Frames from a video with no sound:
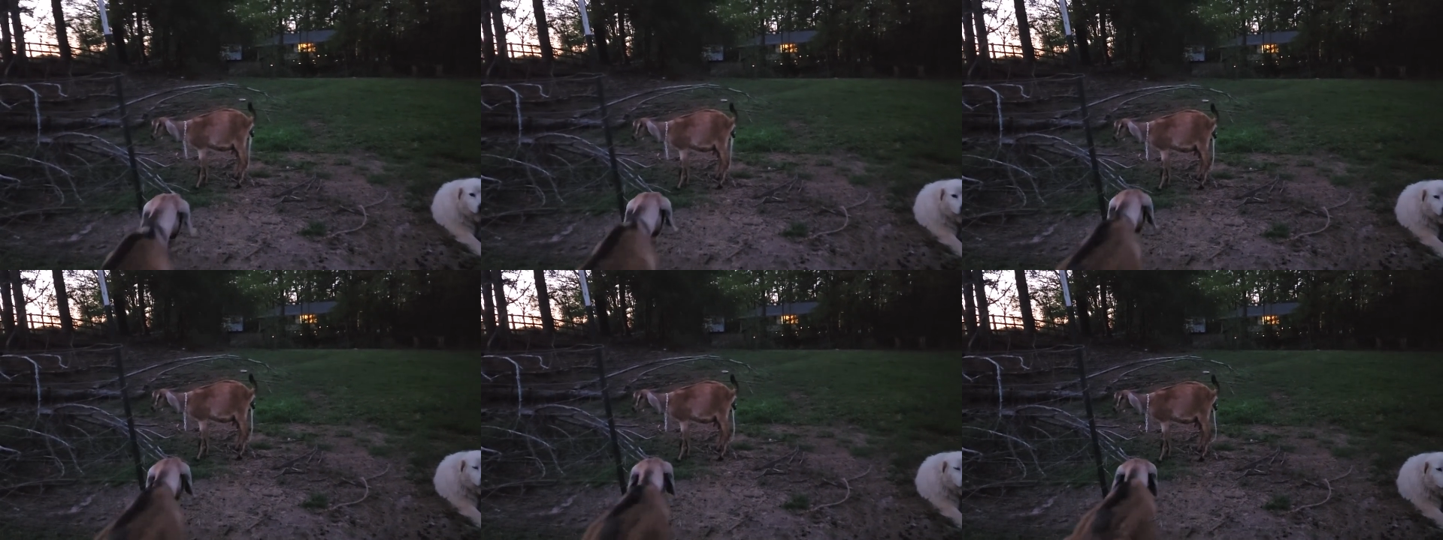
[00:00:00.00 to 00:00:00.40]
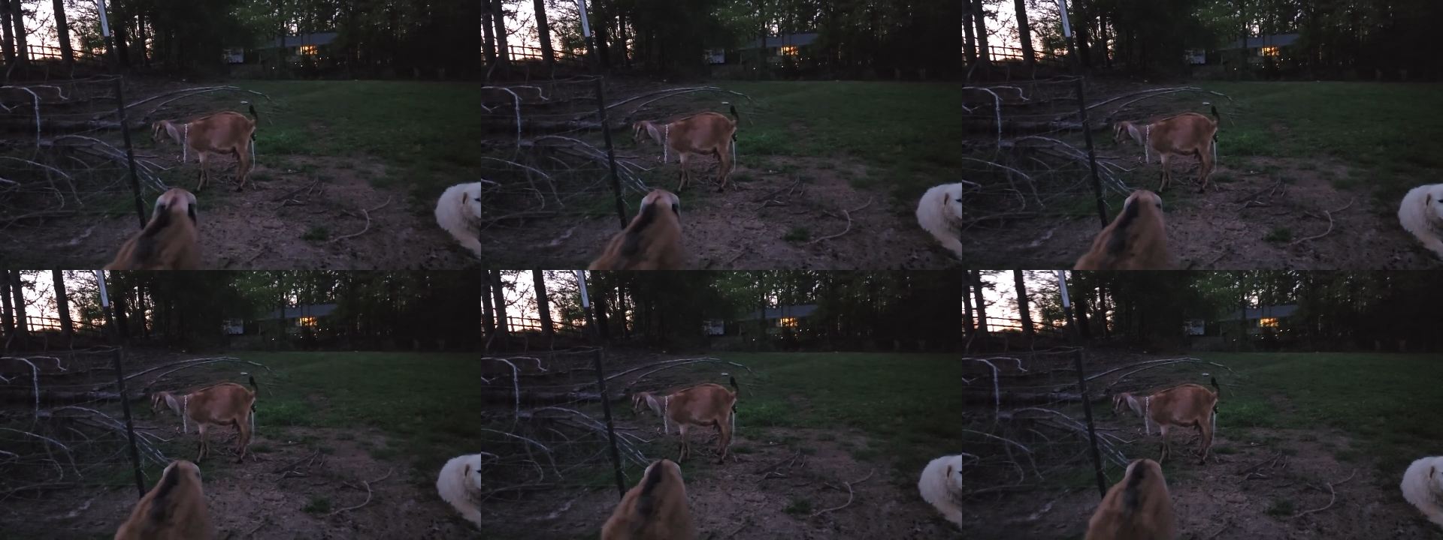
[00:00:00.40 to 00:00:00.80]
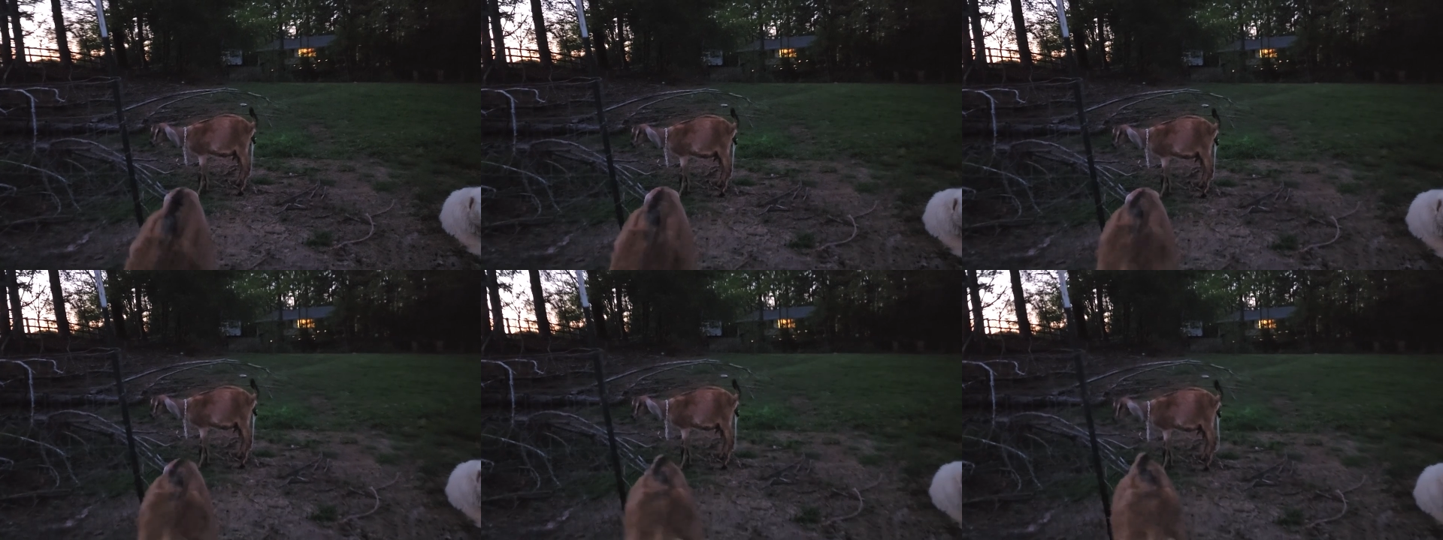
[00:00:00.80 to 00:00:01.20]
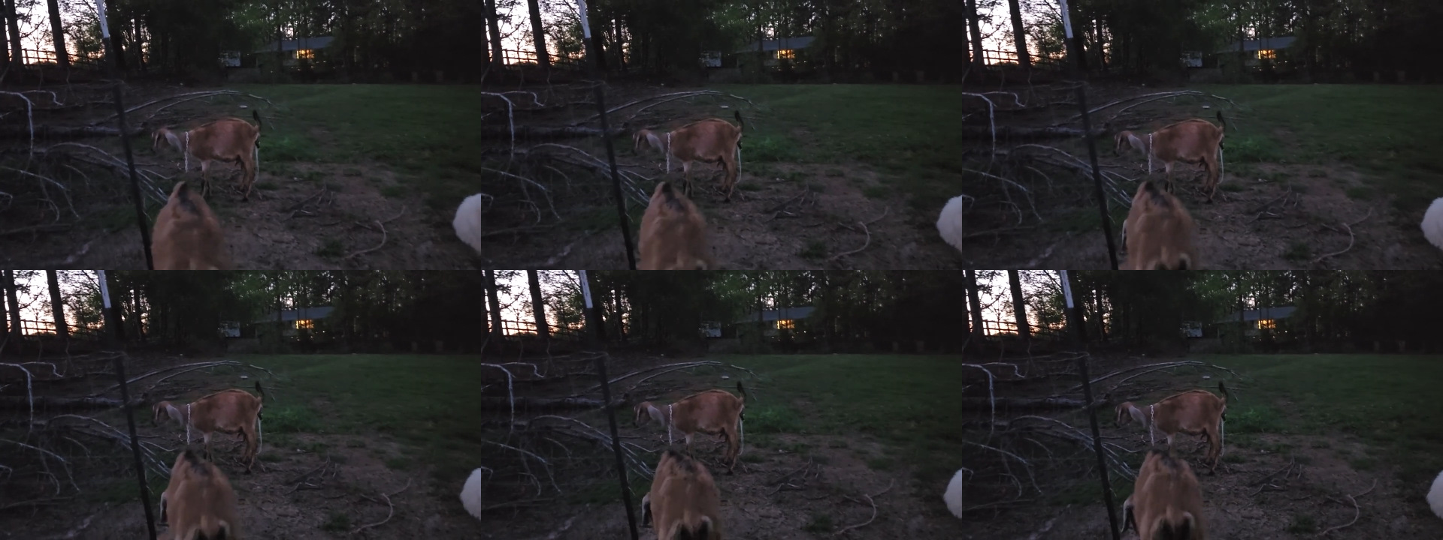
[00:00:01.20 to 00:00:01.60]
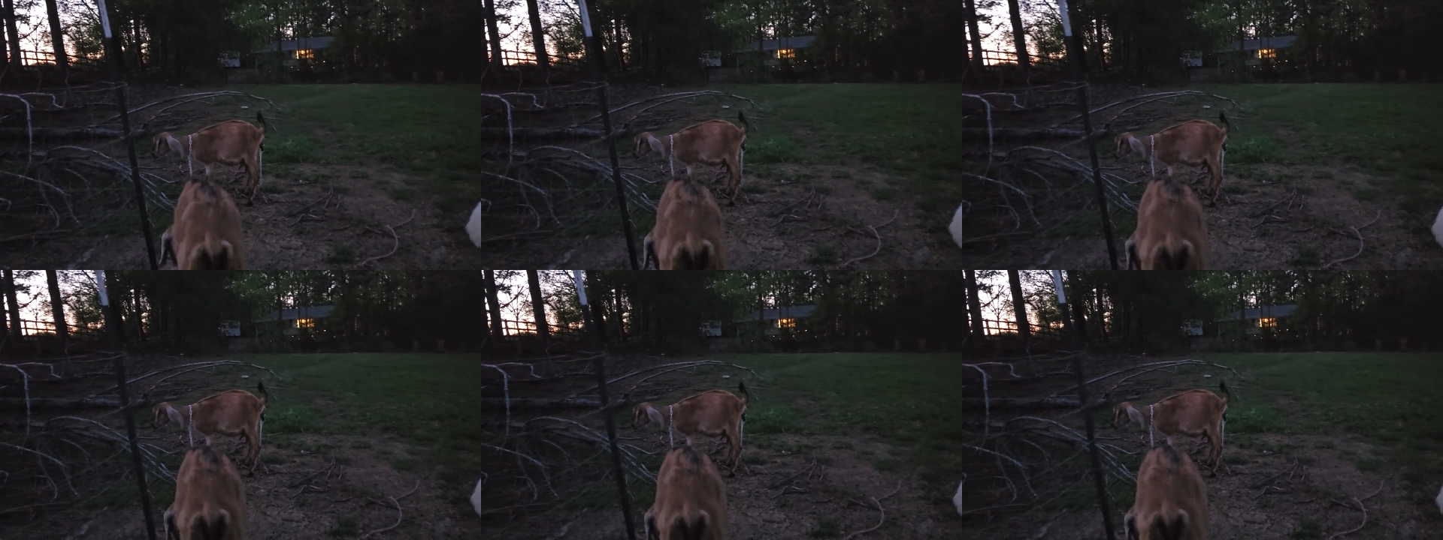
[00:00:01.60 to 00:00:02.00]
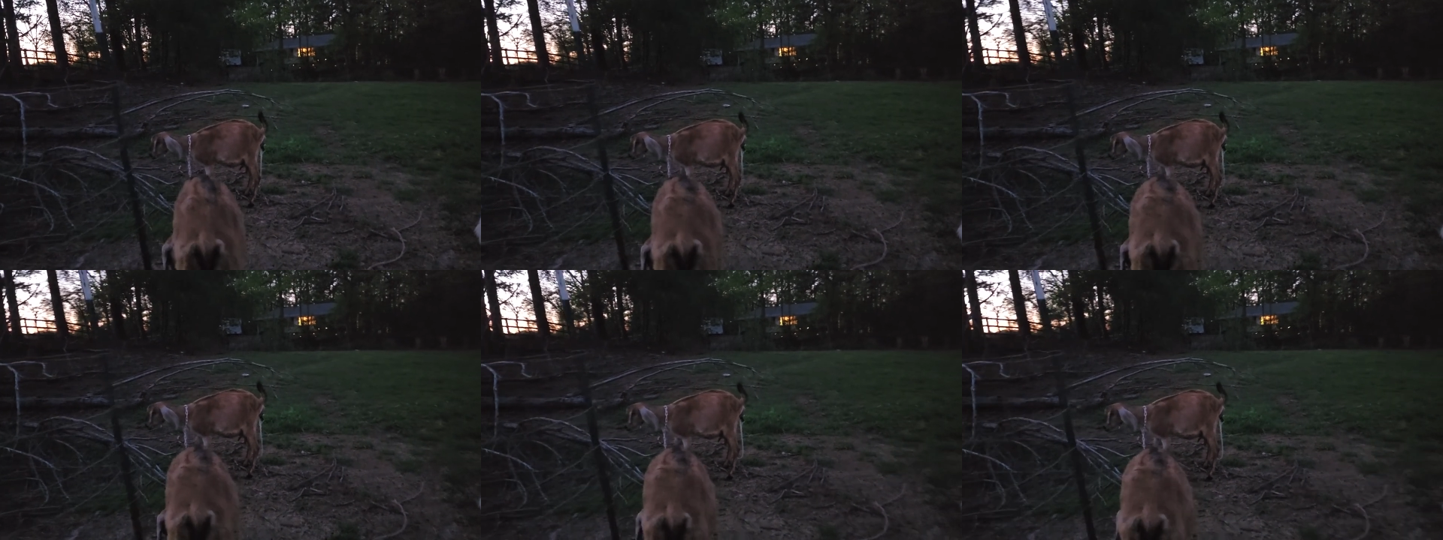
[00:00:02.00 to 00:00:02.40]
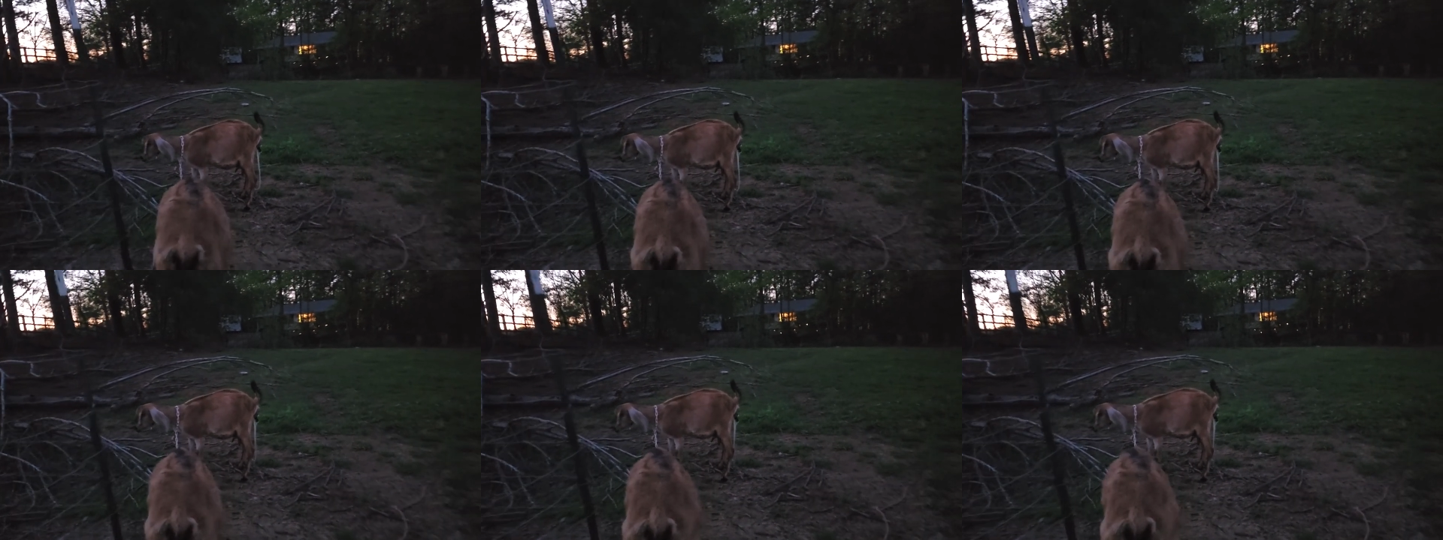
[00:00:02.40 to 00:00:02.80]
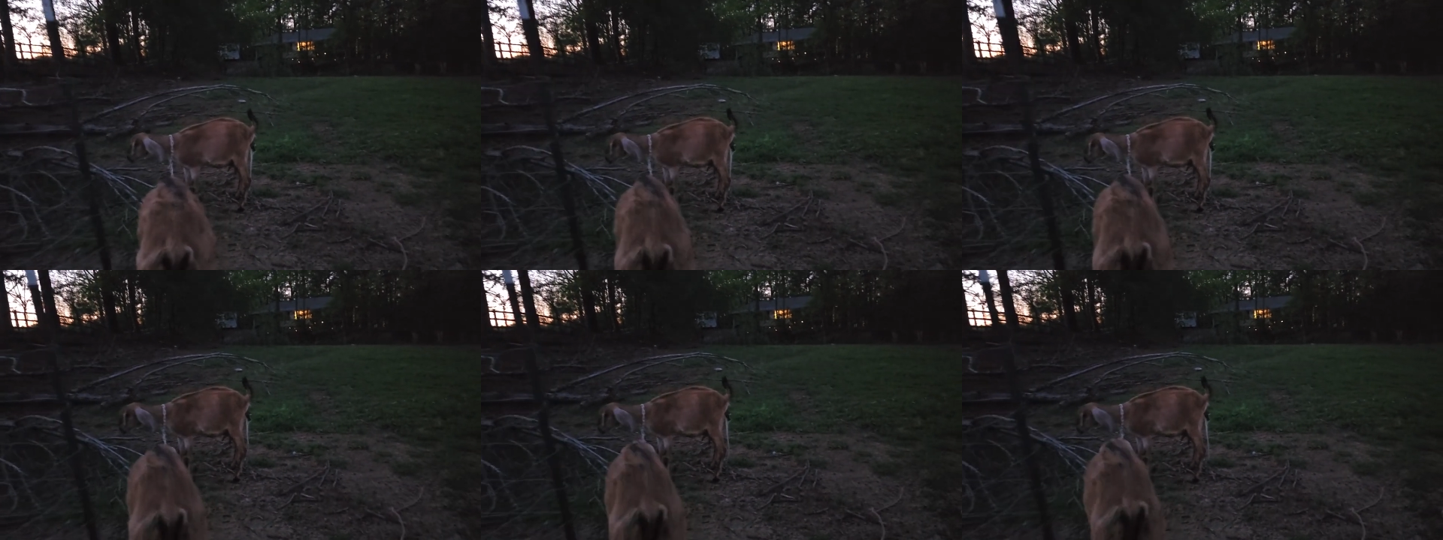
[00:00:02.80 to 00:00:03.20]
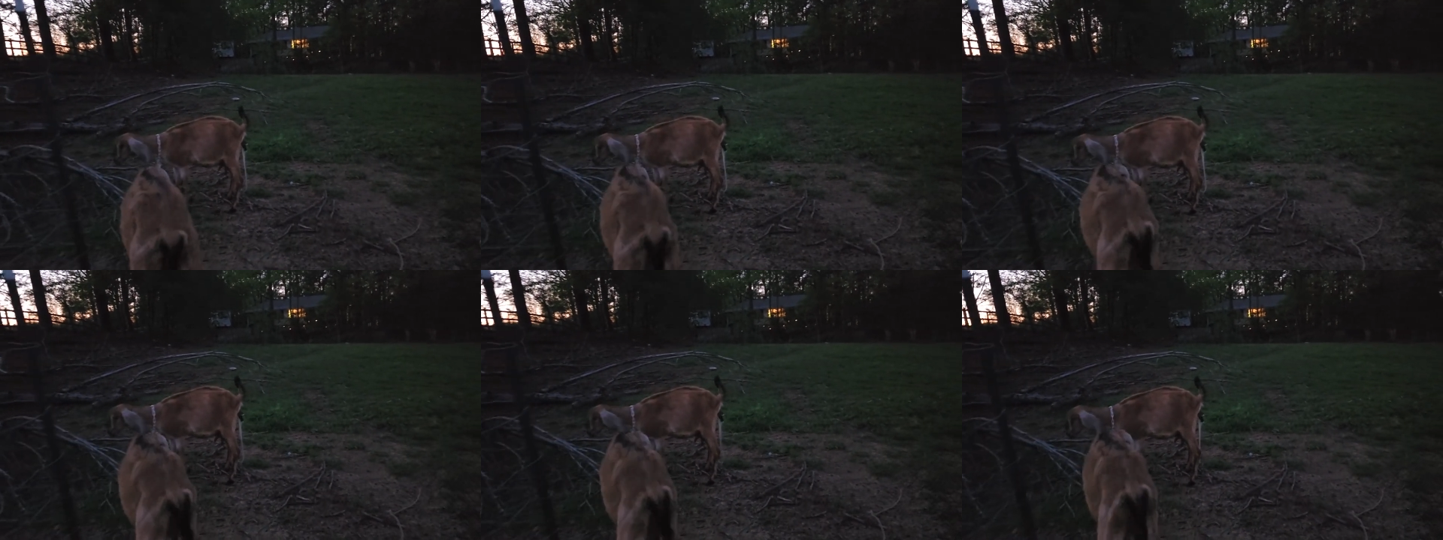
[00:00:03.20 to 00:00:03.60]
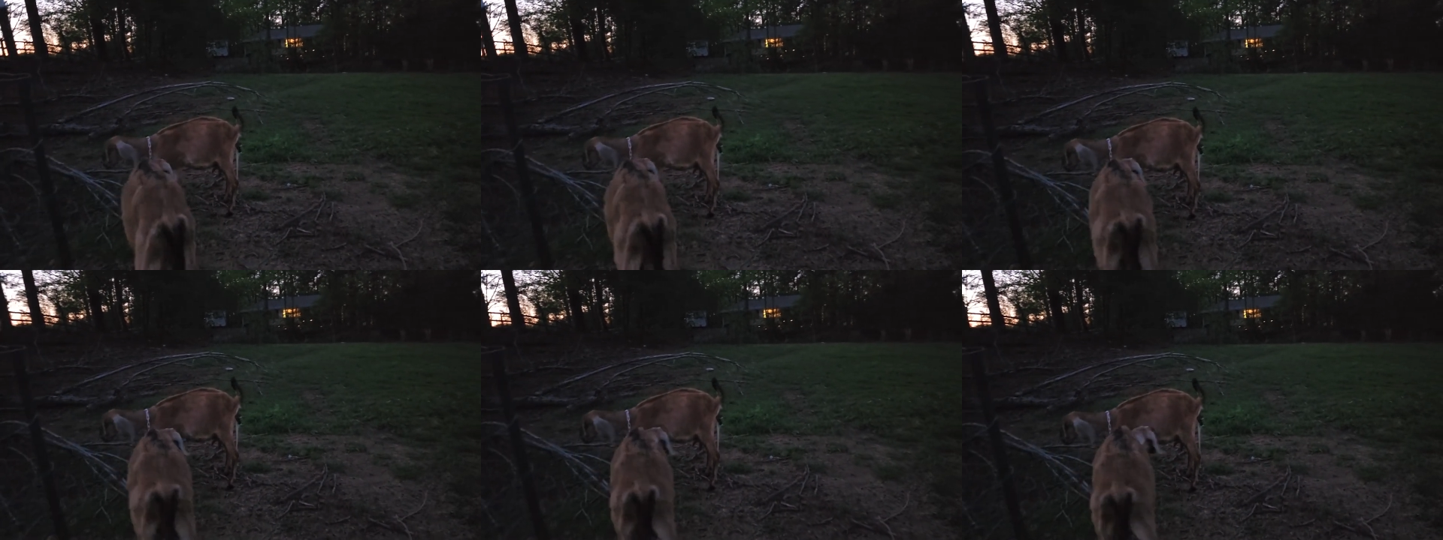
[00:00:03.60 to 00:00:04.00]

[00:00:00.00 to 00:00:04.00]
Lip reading: [unreadable: no face in view]